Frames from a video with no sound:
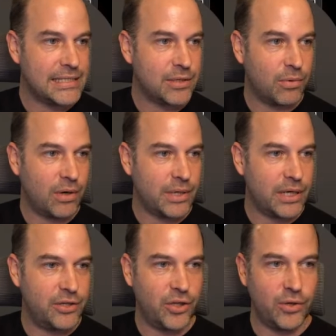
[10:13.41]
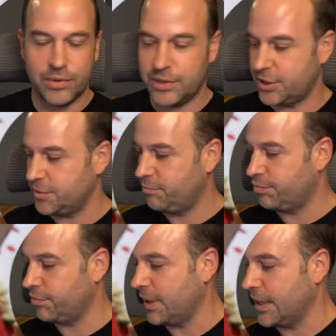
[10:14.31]
So what I'm going to do is just
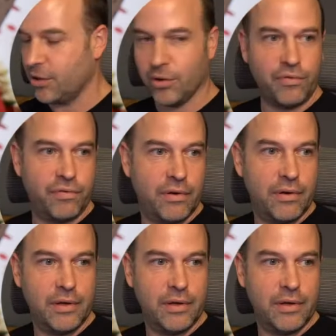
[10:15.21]
break off